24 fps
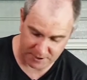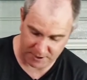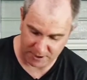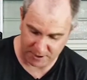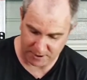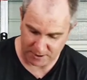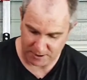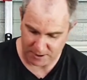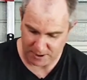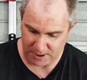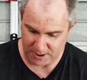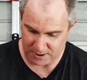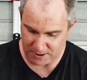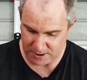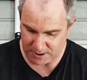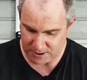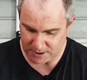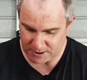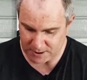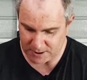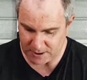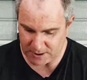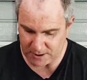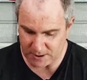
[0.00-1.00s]
in these
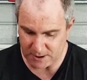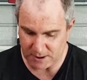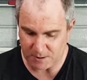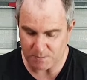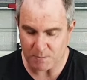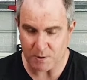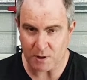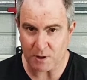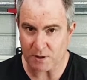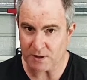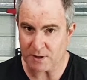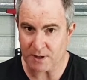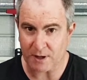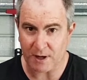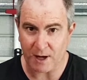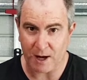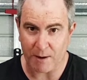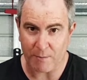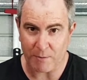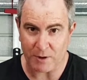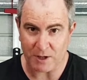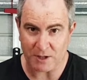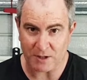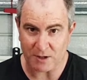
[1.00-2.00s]
instances because the
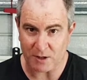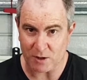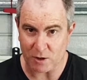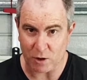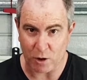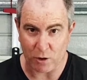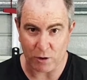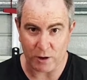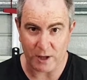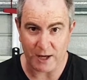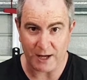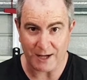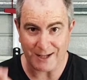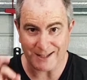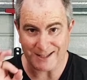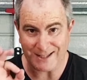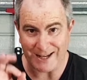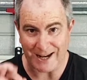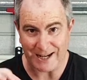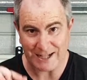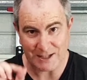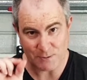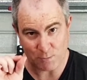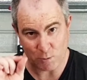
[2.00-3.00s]
camera doesn't know the
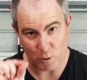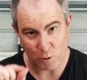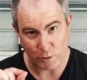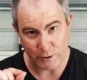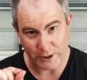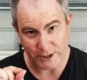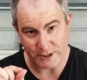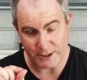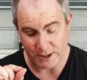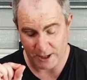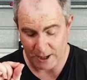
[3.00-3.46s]
exact point